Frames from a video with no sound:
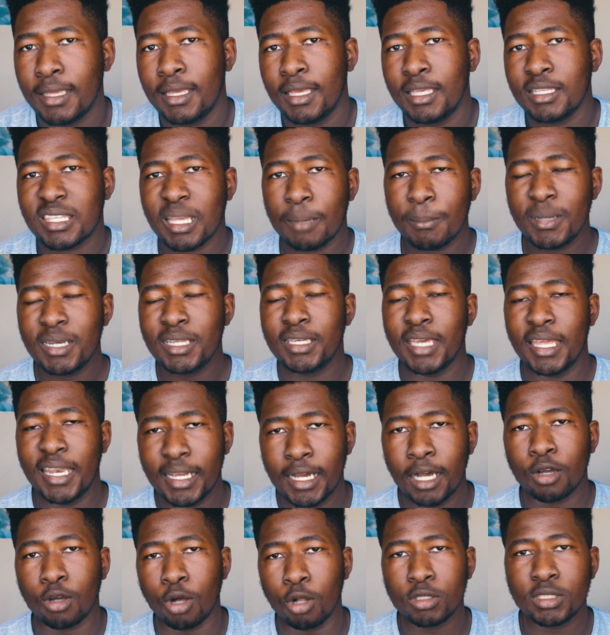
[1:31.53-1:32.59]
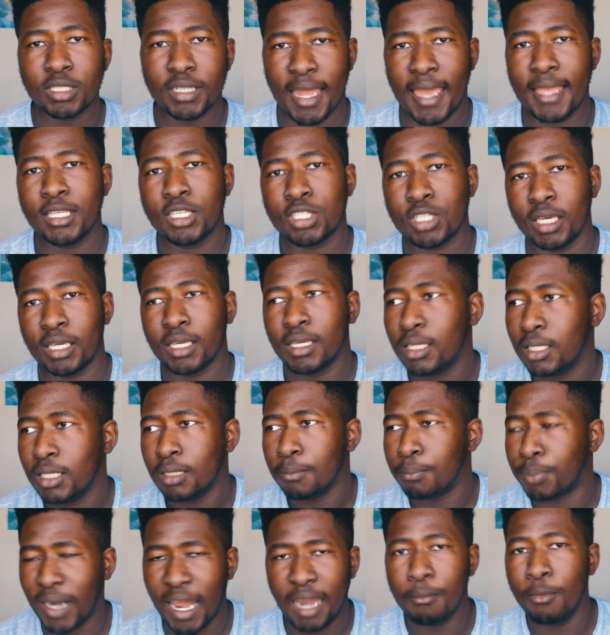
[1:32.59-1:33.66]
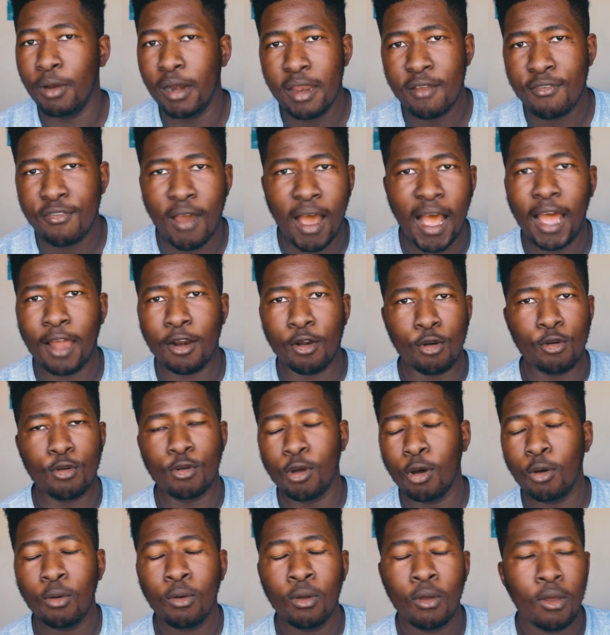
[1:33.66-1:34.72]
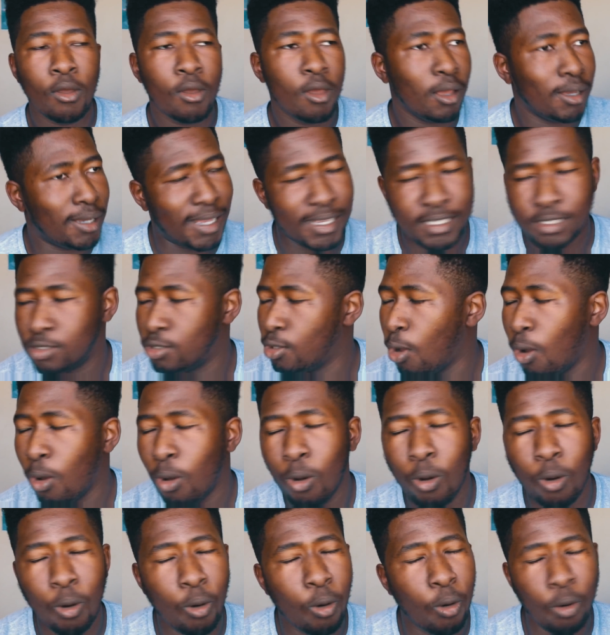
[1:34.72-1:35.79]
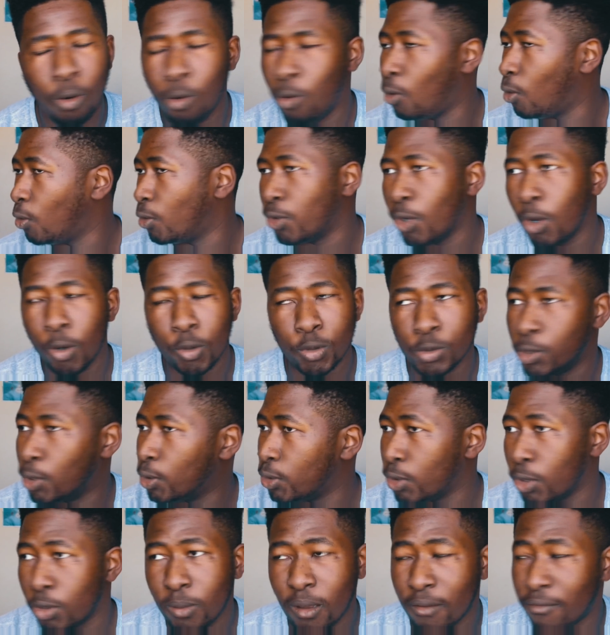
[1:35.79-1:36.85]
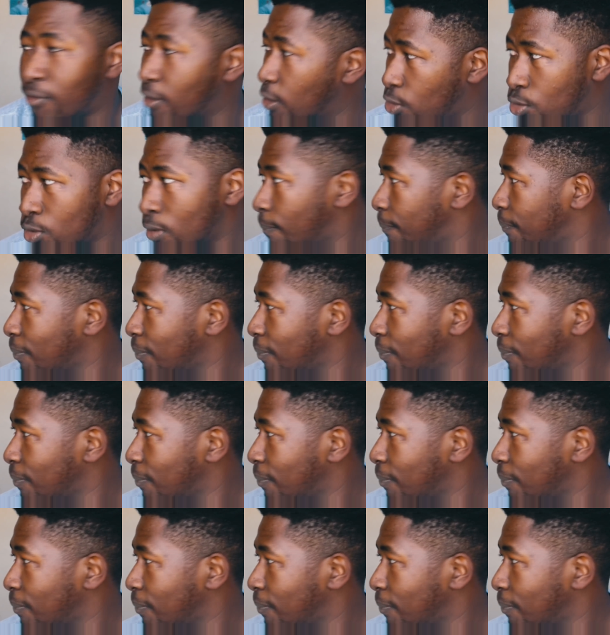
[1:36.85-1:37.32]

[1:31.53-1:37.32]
Is somebody getting a golden handshake? Brian Molefe, I don't know, guys. No, Rafet.